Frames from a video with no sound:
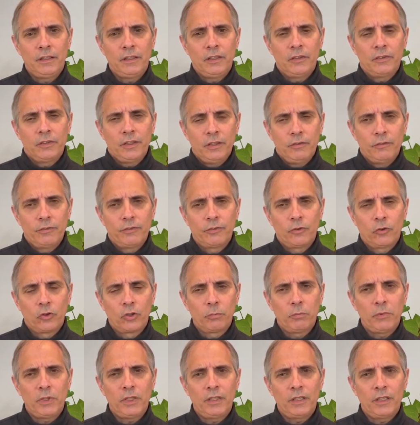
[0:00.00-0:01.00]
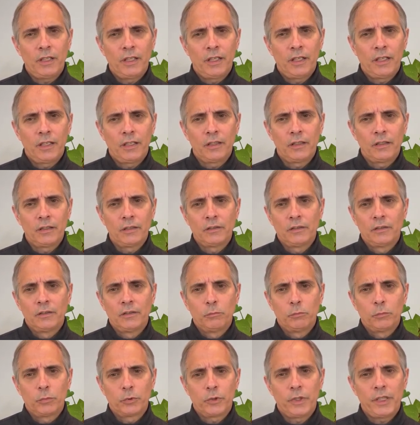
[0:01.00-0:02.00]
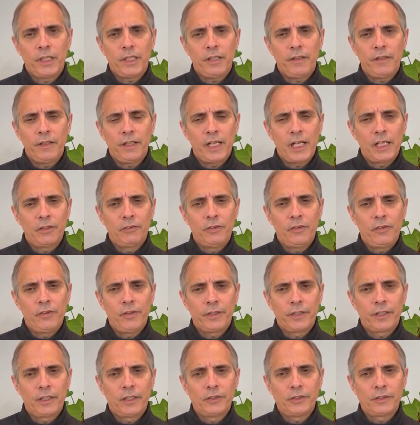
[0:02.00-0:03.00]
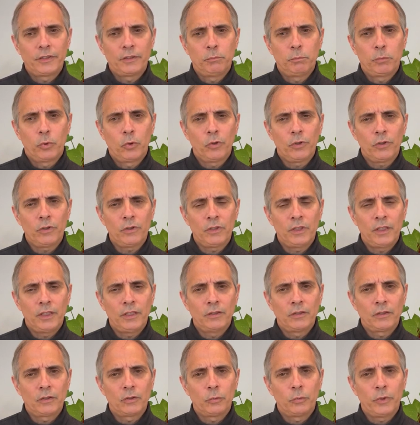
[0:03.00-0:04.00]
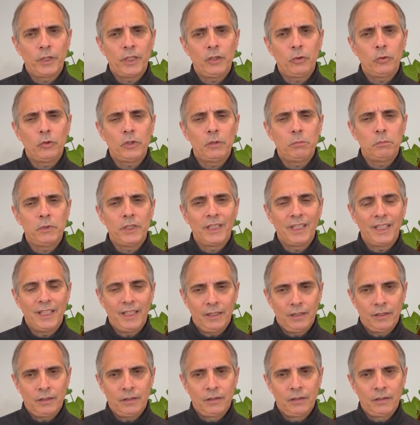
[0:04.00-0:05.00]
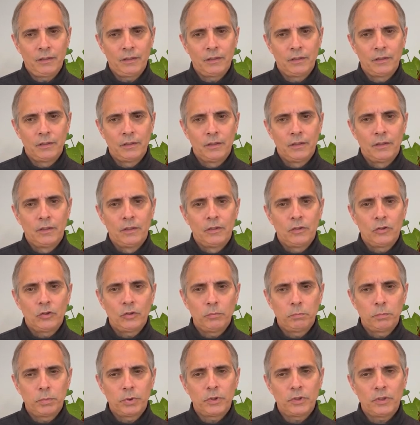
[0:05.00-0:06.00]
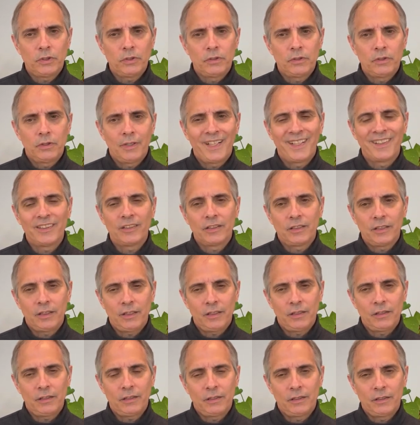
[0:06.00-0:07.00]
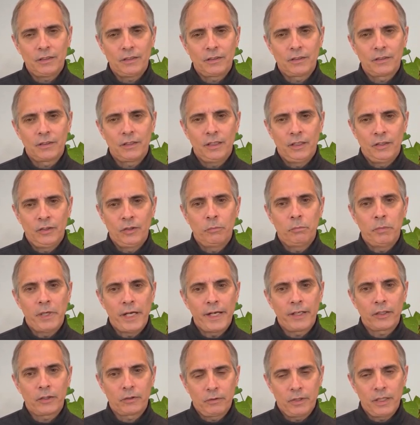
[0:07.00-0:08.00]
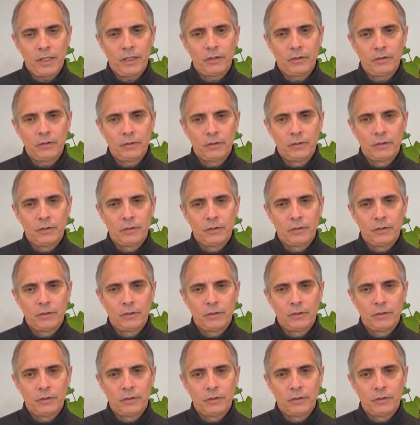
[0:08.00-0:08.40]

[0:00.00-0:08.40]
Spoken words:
informing our brain that everything else is important is a way we begin to put our tinnitus in the background.